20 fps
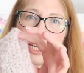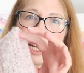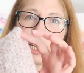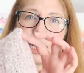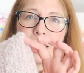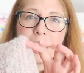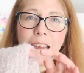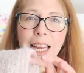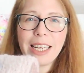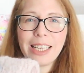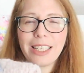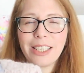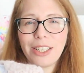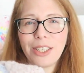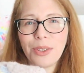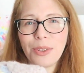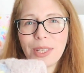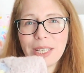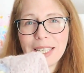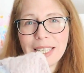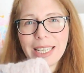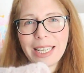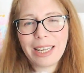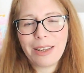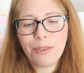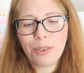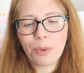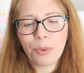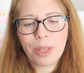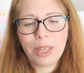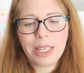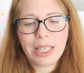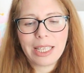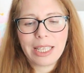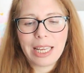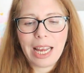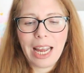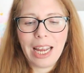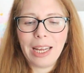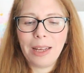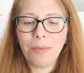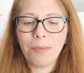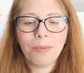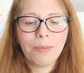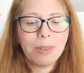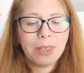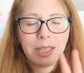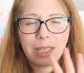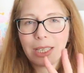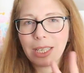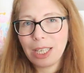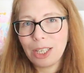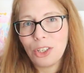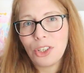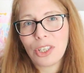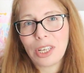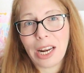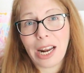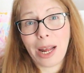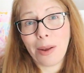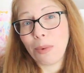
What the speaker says: and I decided to do the sleeves with the same stitch that